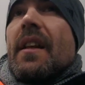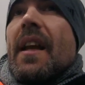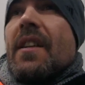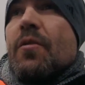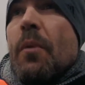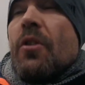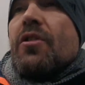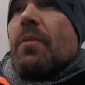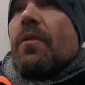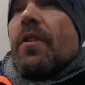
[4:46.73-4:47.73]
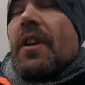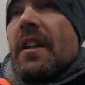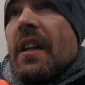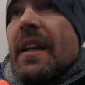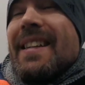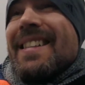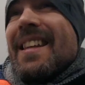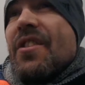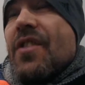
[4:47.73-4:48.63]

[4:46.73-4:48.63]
it's possible for the client to